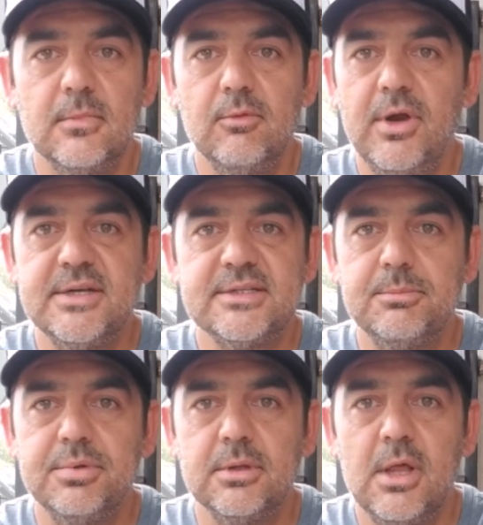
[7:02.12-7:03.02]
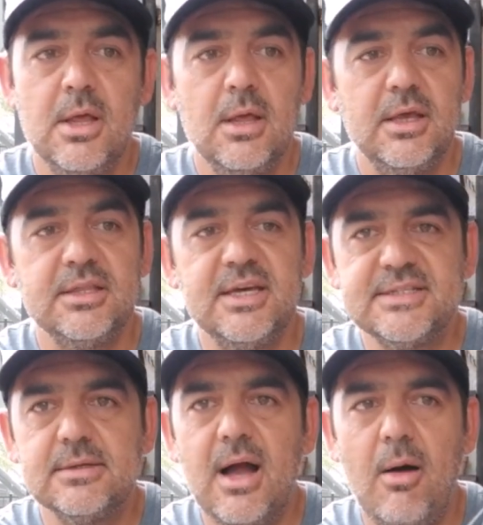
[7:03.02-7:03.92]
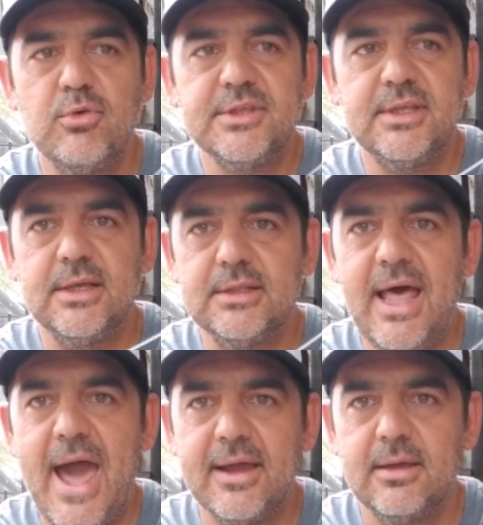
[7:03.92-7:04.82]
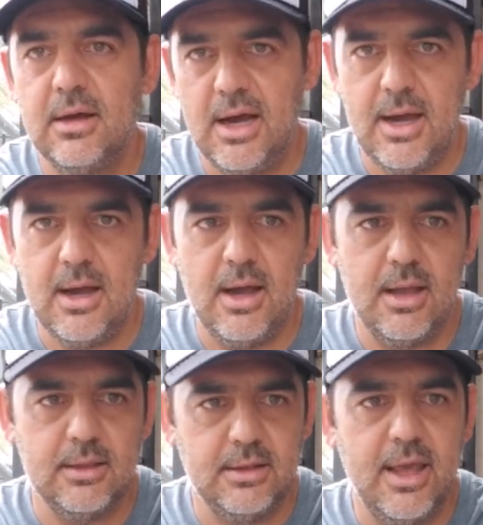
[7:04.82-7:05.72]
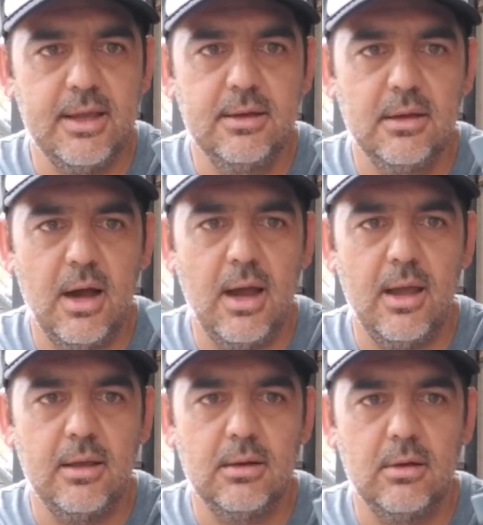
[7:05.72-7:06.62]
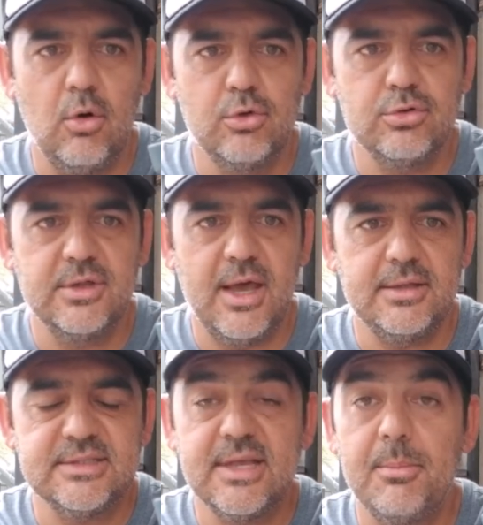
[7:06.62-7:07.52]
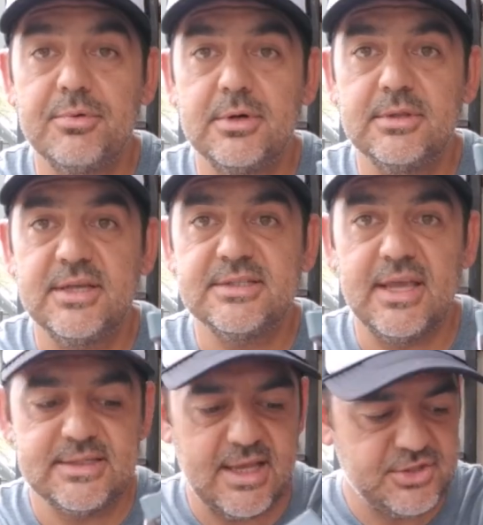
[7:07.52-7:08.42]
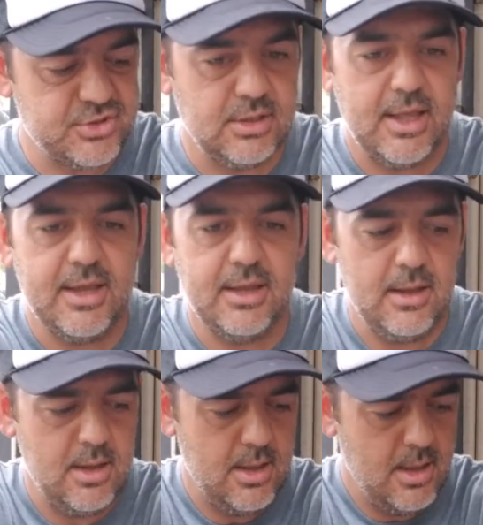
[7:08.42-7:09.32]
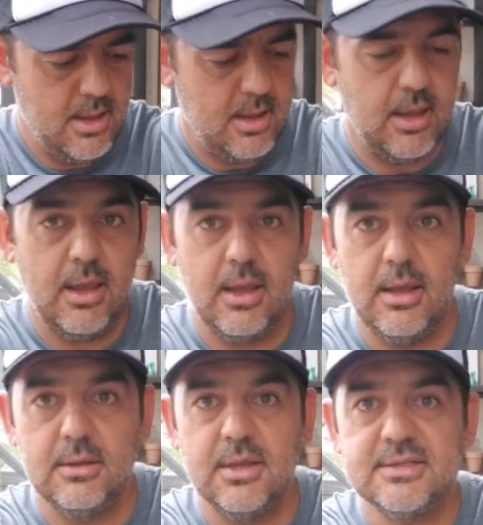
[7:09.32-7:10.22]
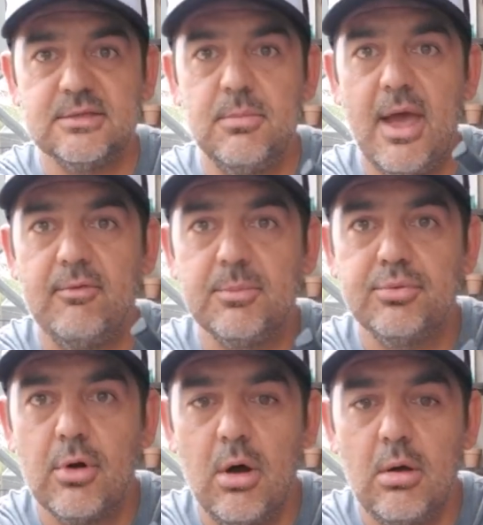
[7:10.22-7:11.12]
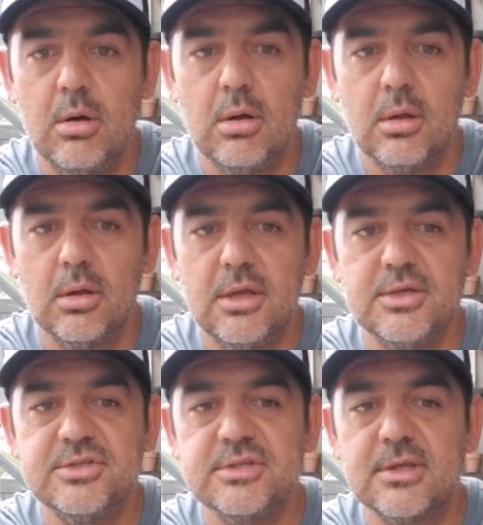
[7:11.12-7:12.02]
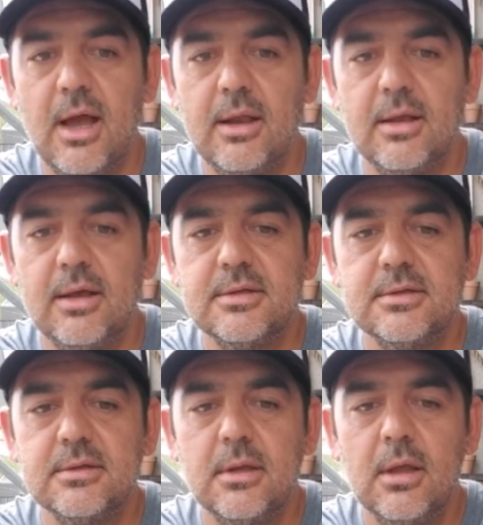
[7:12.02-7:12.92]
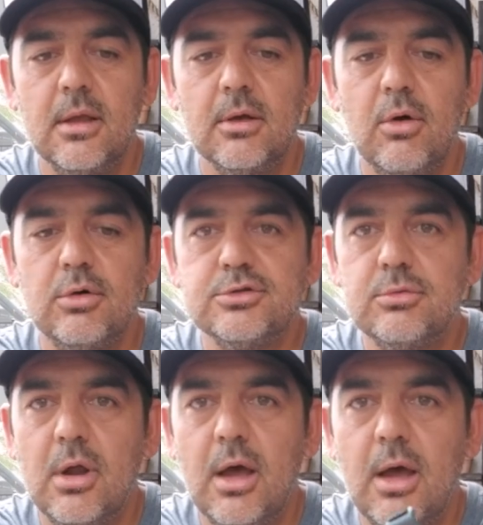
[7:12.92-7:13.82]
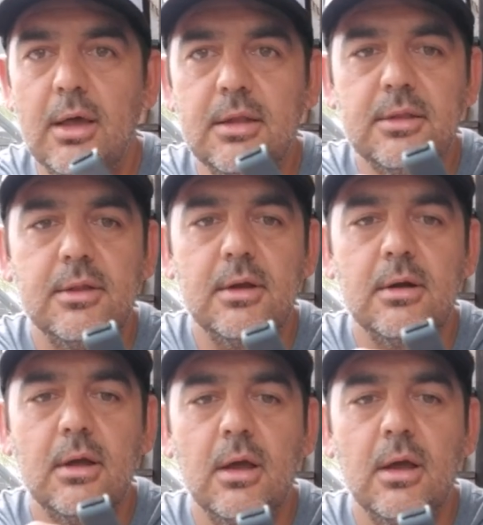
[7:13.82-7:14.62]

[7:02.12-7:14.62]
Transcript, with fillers: very simple. It doesn't come with the leg. I ordered that separate. That's the extension leg, and that's the Mavic Pro. It just kind of goes right in there.